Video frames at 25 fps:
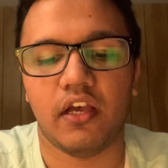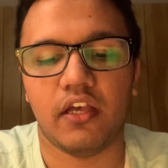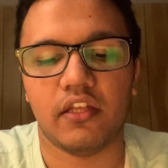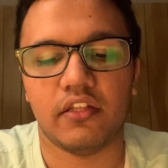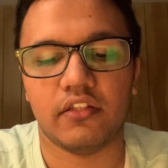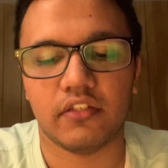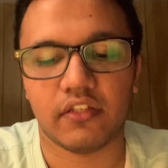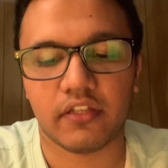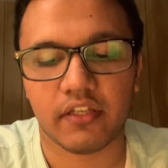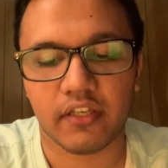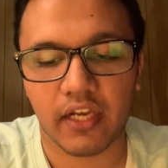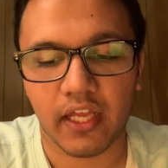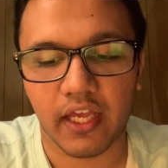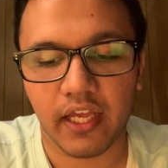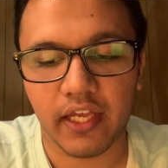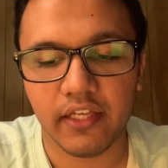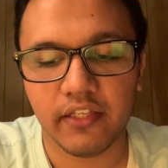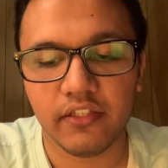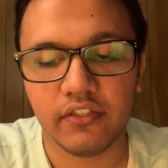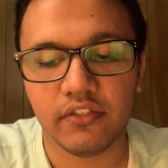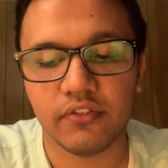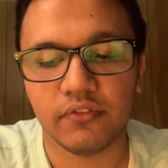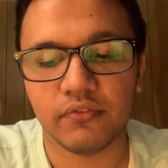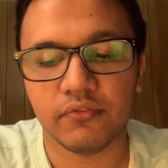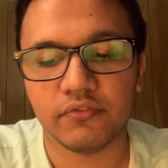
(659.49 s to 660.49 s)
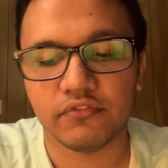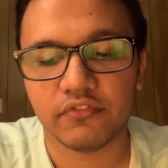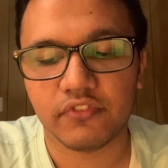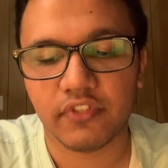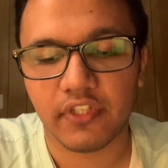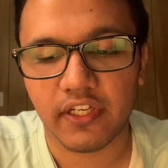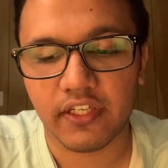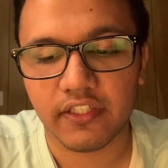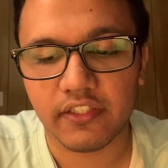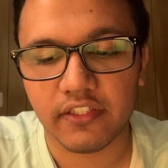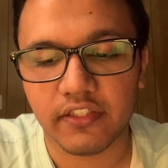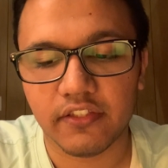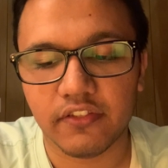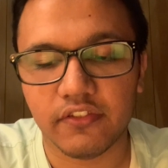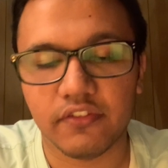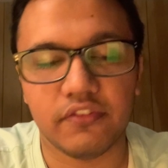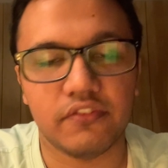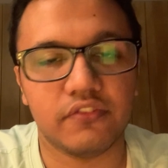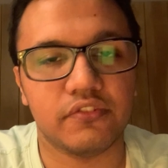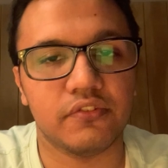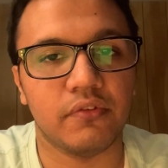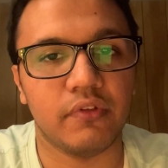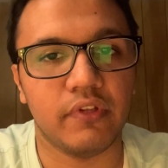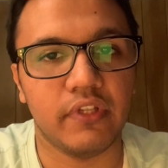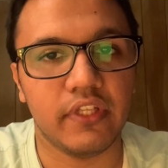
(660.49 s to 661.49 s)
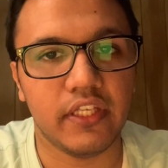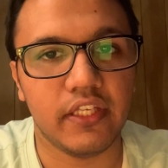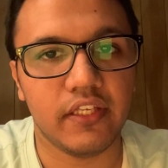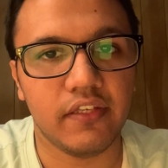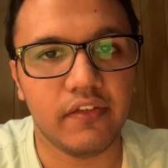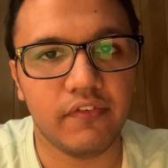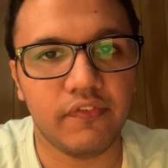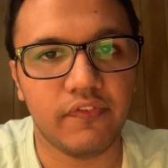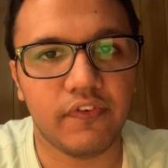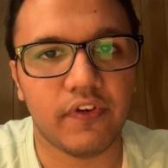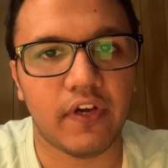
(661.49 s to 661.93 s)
The client who threatens to leave